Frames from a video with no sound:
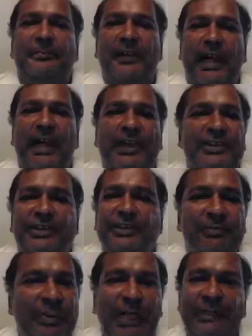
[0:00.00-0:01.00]
I
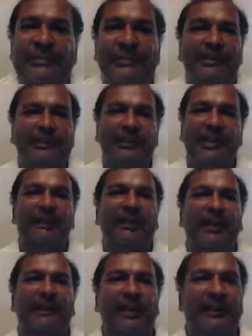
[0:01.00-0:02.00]
shoot baskets when I
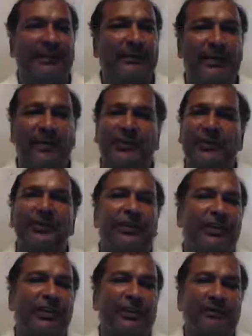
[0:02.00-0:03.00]
play basketball, and
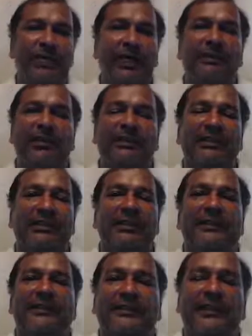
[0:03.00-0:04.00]
usually it's by
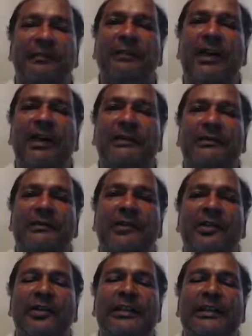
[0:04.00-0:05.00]
myself if I'm not
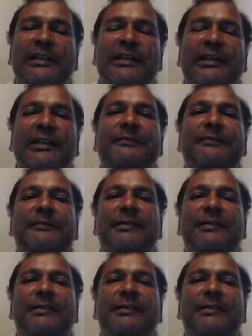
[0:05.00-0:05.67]
on a team,